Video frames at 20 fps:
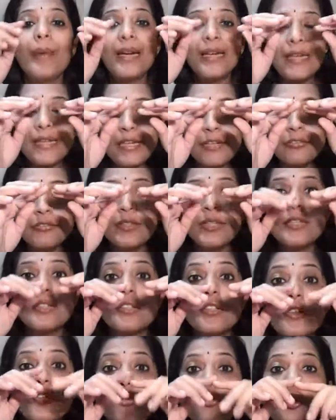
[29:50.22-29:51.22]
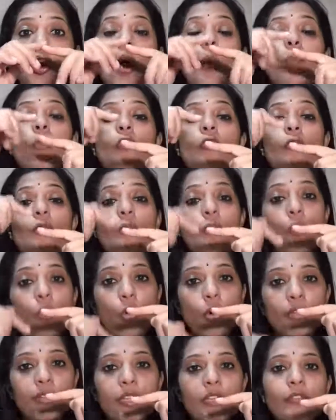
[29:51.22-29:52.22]
But if there's a drop of
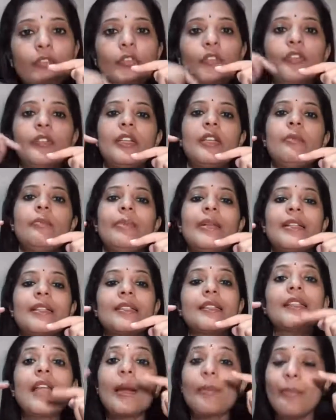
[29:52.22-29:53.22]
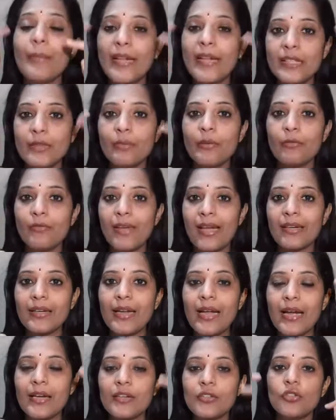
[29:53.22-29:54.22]
more than 15 beats, that makes me
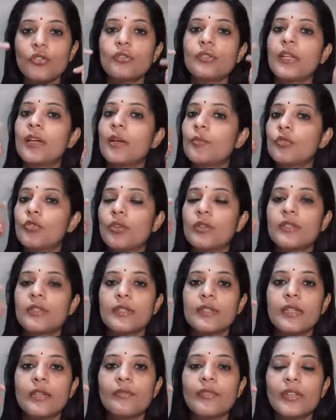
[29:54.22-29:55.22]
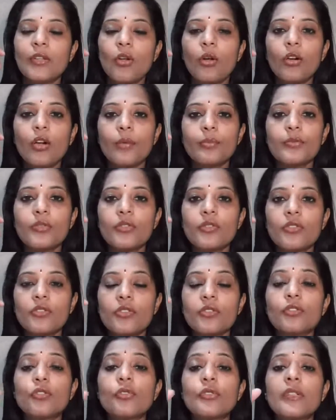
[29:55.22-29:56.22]
very anxious. And I'm sure it's the same with all
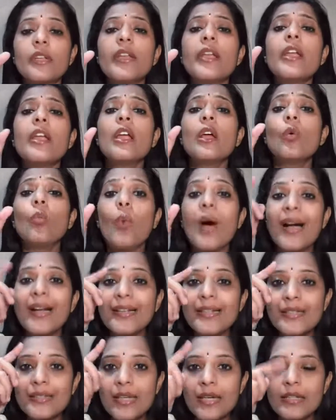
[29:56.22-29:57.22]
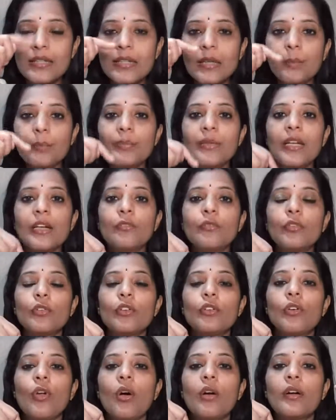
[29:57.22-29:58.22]
obstetricians to see why is that dip there
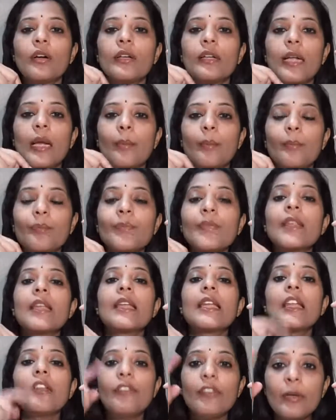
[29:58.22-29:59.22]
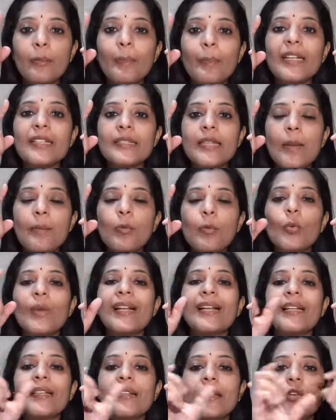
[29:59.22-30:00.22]
for a longer time. If it picks up
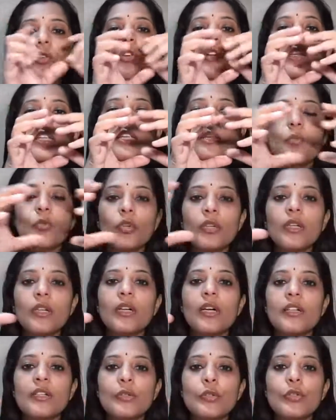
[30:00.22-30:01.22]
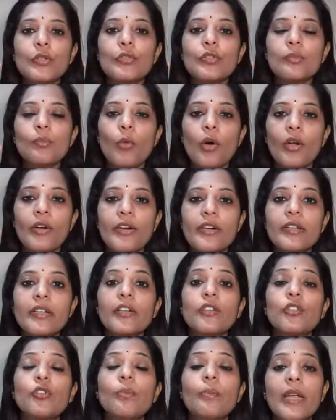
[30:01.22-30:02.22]
quickly, they're going to keep you on a continuous
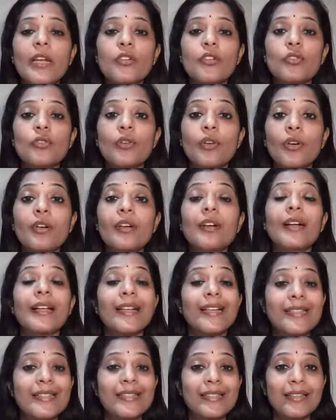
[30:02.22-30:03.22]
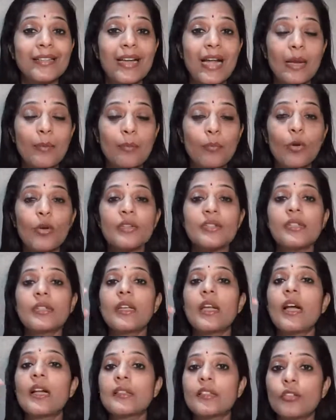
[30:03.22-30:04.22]
monitoring to make sure, like I said,
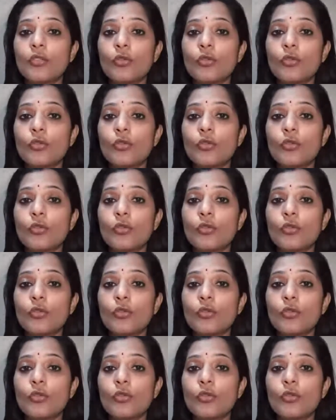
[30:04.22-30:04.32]
hypoxia,